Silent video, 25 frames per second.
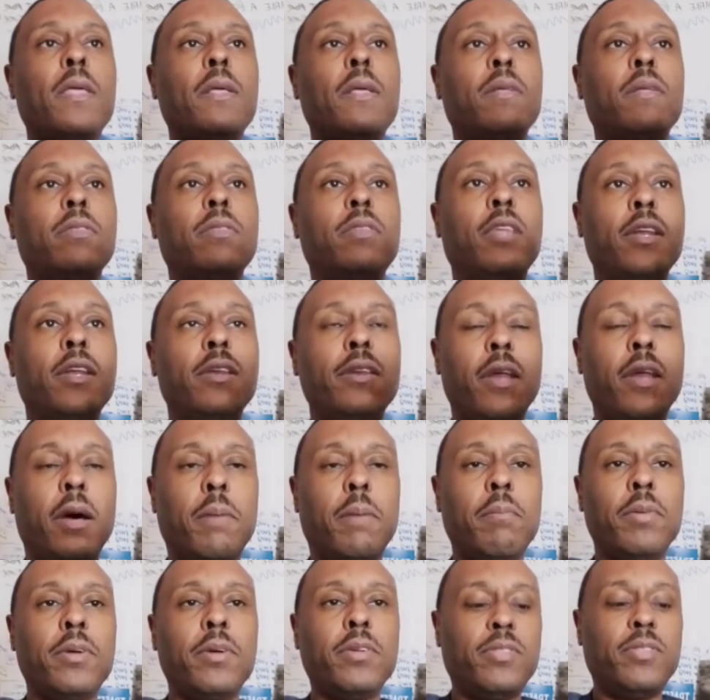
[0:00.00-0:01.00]
the
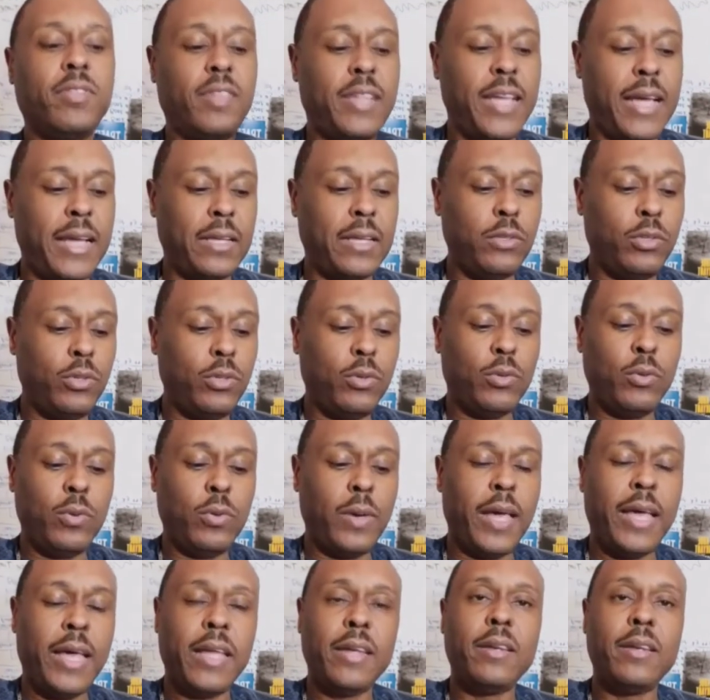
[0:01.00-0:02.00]
numbers that you
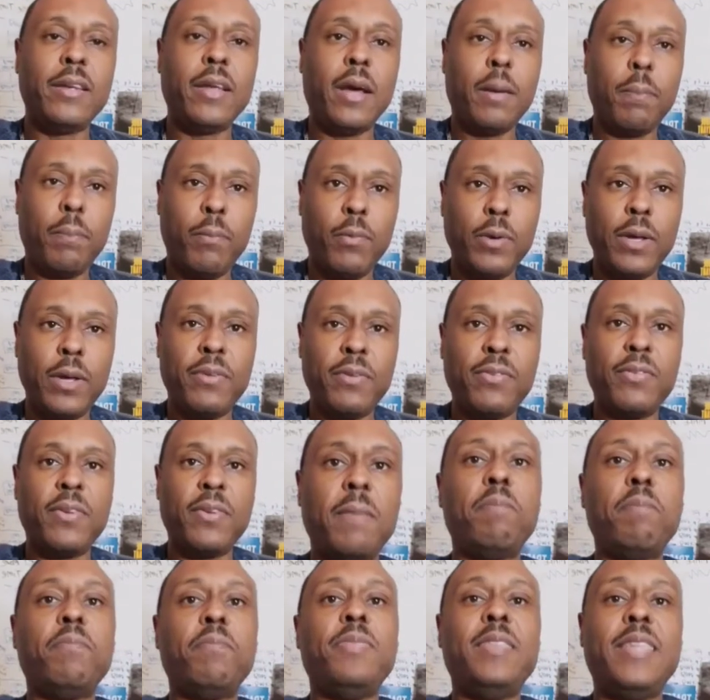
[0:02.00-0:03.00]
end up with,
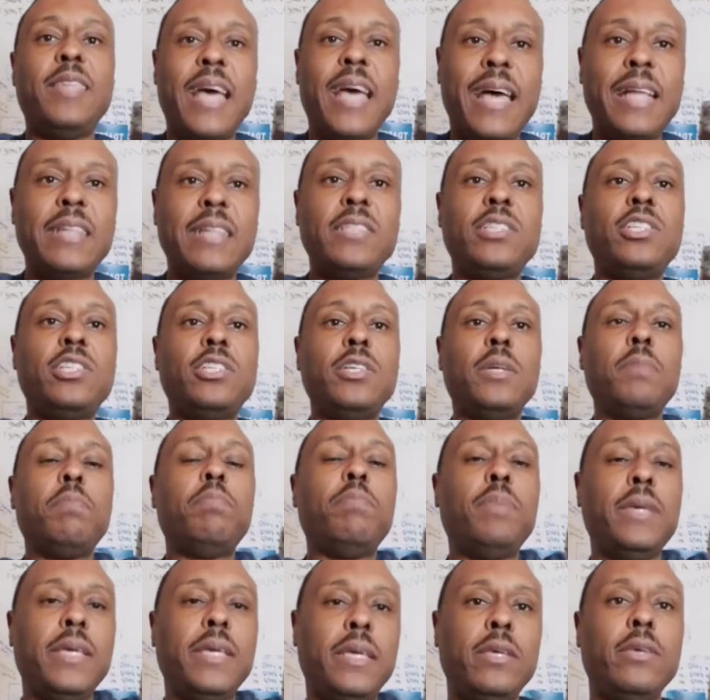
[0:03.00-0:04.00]
that should
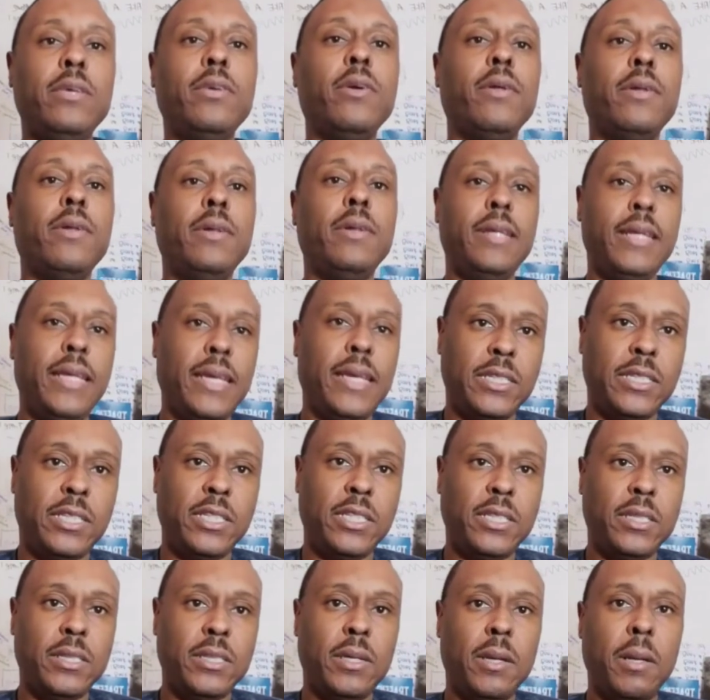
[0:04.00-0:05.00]
be your
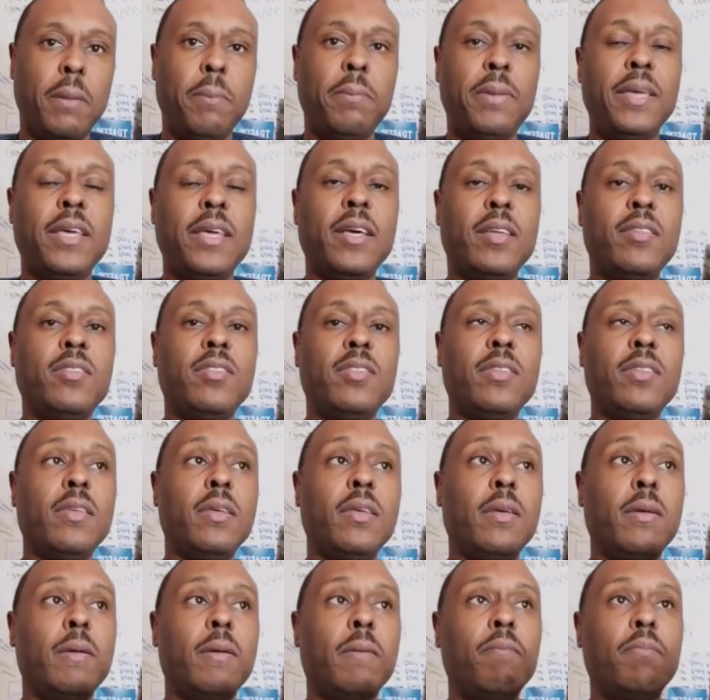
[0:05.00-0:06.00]
niche because
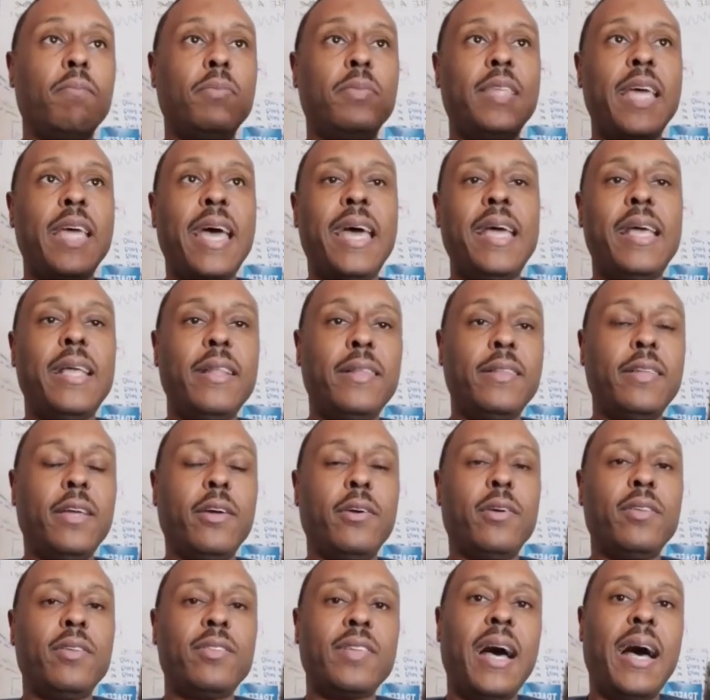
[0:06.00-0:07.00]
that there
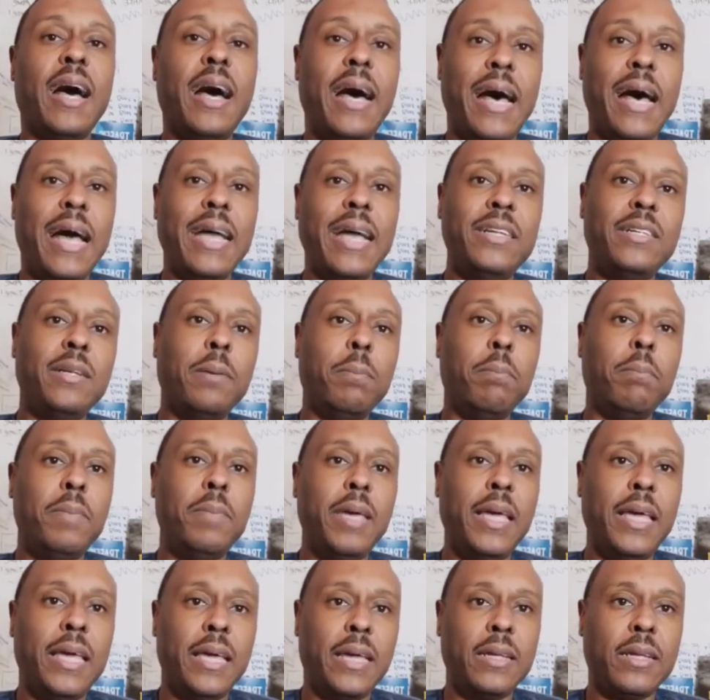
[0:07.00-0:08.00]
is a high
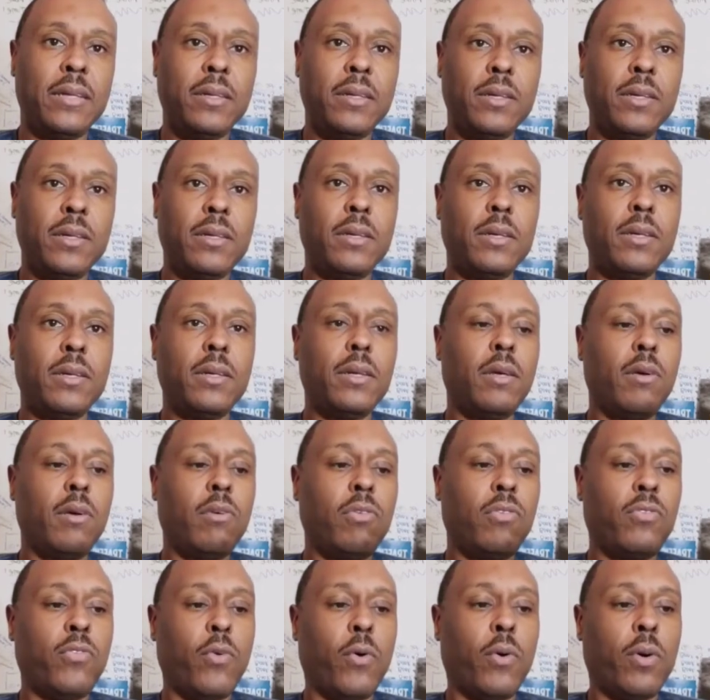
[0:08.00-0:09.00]
demand
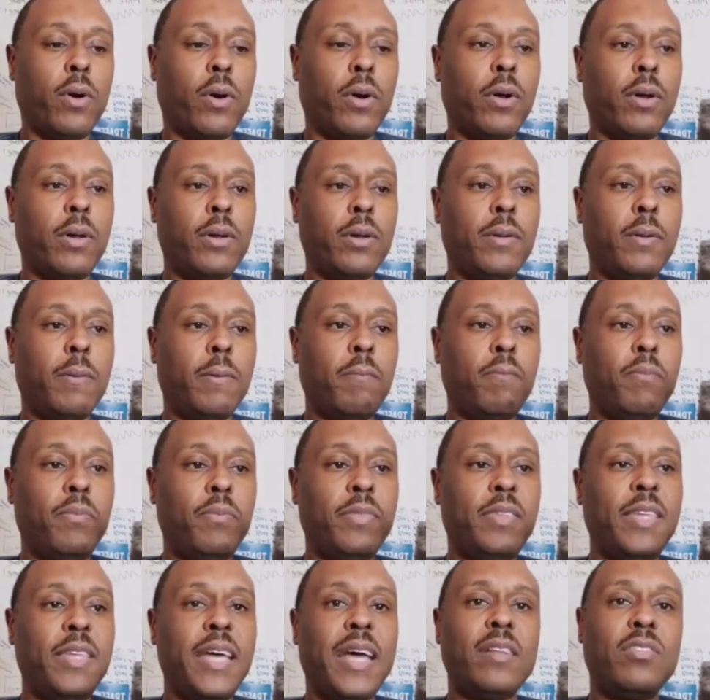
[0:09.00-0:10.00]
for
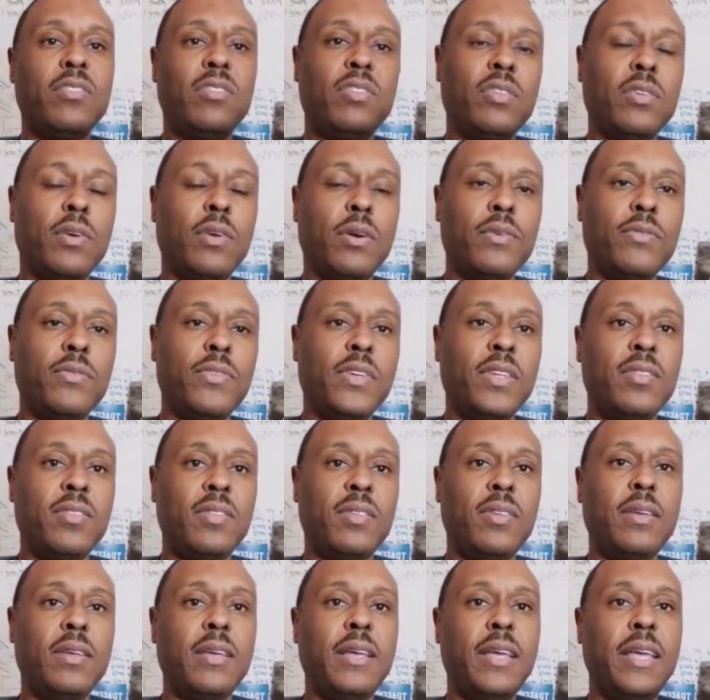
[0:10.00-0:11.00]
that
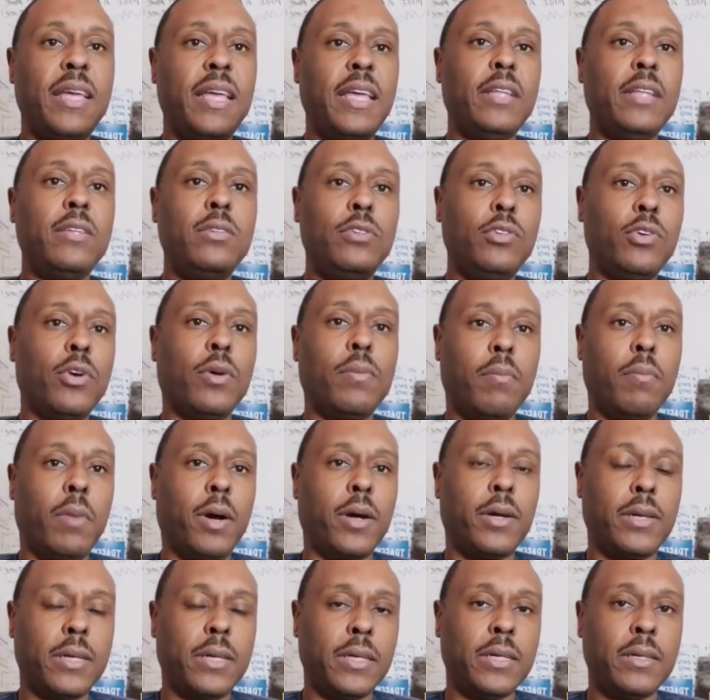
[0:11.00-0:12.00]
service in your
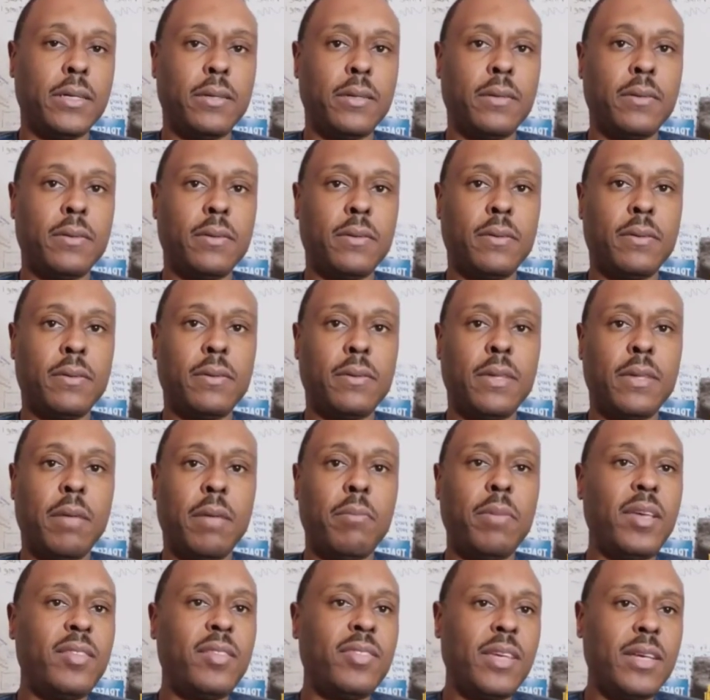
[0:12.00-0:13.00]
market. That
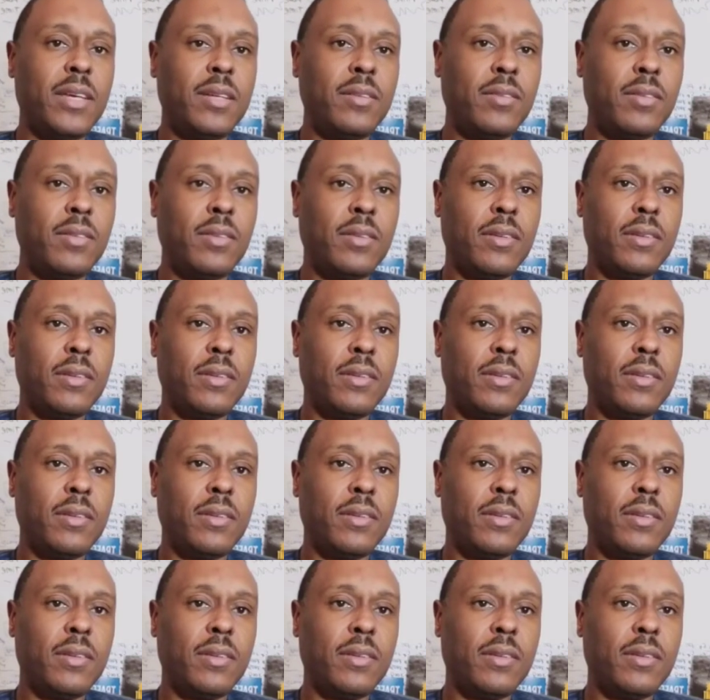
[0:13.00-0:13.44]
makes sense?